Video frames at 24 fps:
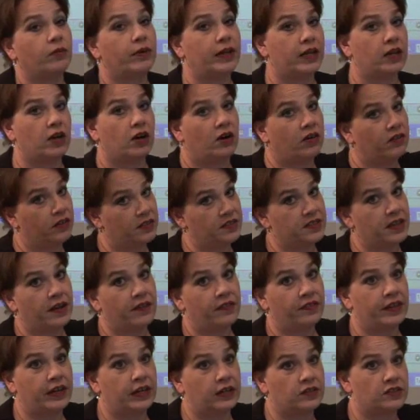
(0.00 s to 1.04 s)
we call the
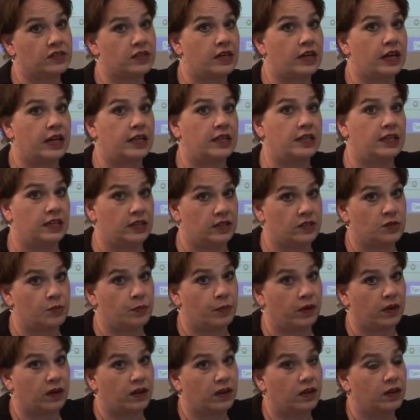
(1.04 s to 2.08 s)
10,000 Ideas
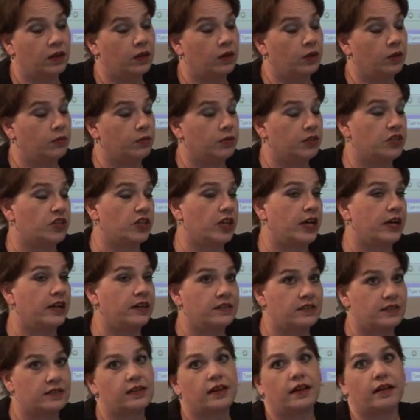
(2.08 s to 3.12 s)
book, which
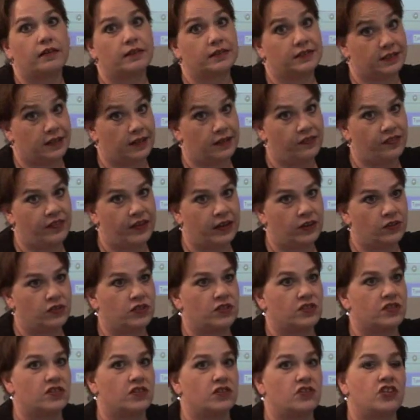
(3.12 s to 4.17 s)
has
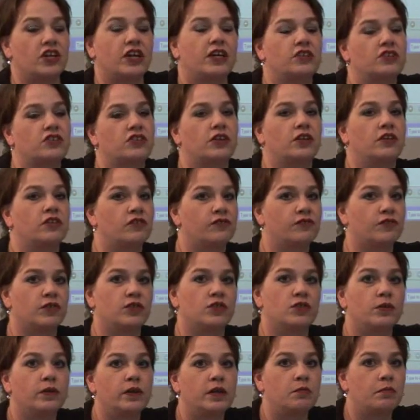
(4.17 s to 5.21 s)
10,000 suggestions for
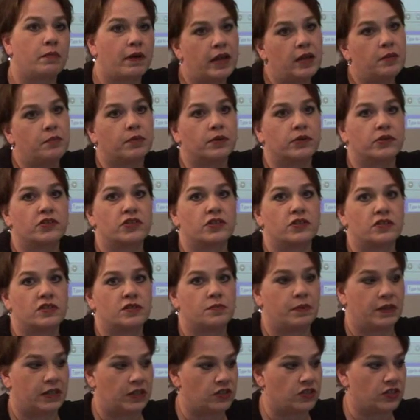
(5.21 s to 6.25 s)
doing papers and
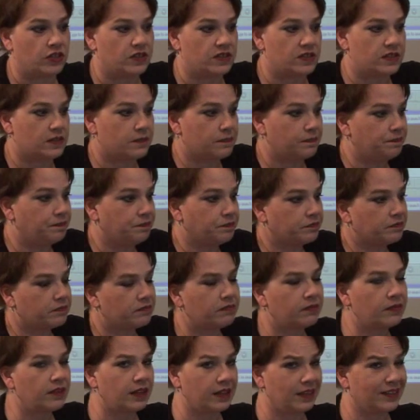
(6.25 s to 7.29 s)
speeches.
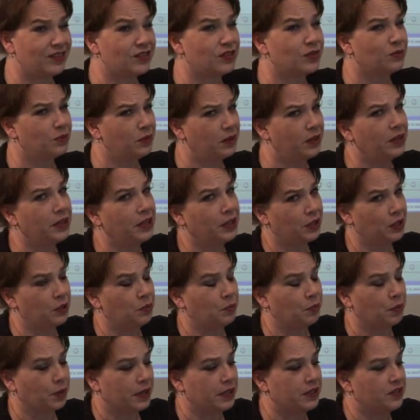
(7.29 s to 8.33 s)
It's a really
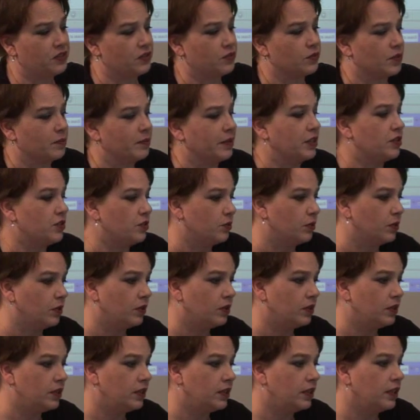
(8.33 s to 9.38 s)
good brainstorming tool.
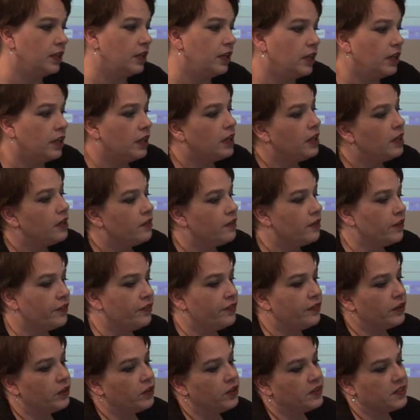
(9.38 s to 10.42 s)
The
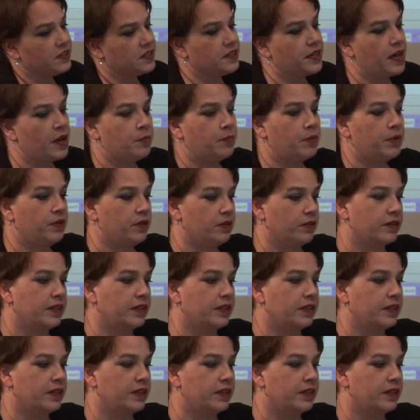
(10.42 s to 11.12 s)
third step in the